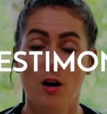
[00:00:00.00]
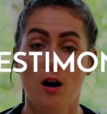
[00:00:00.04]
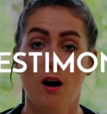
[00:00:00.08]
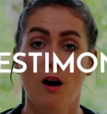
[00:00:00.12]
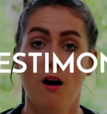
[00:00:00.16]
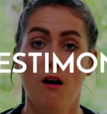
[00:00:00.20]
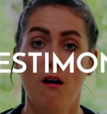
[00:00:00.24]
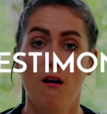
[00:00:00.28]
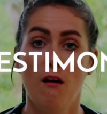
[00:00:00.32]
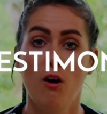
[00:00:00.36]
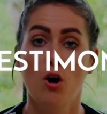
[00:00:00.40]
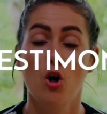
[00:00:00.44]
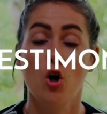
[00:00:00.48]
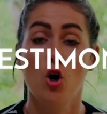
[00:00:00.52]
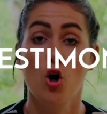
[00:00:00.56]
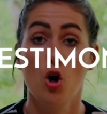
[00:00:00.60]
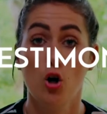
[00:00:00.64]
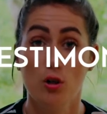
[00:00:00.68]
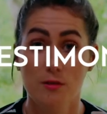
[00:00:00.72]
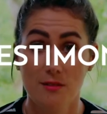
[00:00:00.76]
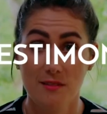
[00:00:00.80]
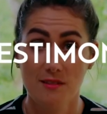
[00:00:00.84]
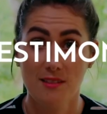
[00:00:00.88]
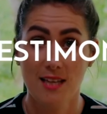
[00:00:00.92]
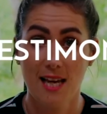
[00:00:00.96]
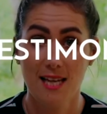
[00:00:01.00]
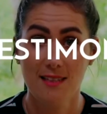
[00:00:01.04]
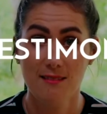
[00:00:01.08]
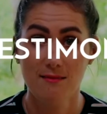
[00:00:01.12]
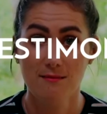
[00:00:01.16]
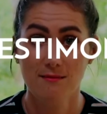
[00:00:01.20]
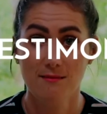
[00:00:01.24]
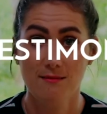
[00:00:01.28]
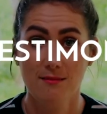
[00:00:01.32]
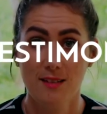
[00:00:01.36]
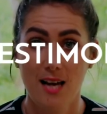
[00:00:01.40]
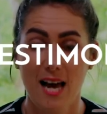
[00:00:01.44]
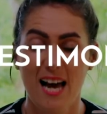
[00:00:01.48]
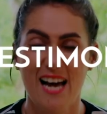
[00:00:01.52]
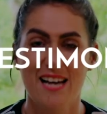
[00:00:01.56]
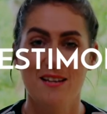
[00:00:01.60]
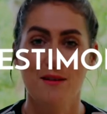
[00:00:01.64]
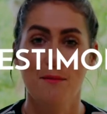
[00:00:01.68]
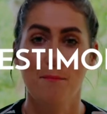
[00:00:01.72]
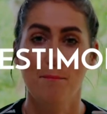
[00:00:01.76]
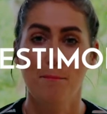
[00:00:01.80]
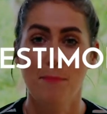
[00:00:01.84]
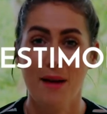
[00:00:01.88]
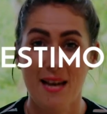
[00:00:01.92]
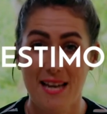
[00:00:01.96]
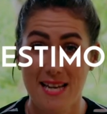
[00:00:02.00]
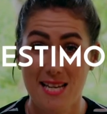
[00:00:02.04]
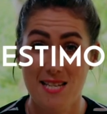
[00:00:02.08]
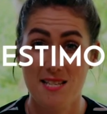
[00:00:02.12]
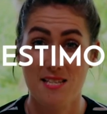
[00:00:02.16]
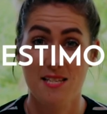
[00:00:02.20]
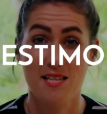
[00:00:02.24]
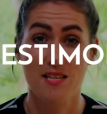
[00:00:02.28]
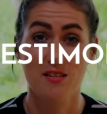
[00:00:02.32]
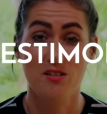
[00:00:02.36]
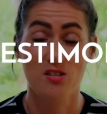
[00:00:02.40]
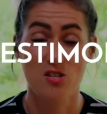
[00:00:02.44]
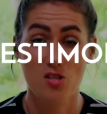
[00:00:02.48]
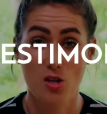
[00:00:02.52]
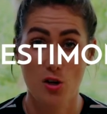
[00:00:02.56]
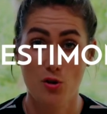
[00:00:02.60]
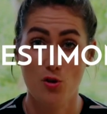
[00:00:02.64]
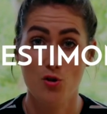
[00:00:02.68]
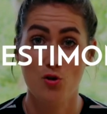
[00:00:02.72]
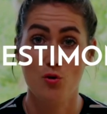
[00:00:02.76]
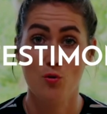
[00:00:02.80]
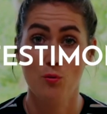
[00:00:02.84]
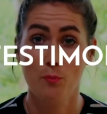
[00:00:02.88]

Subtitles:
are content and amazing social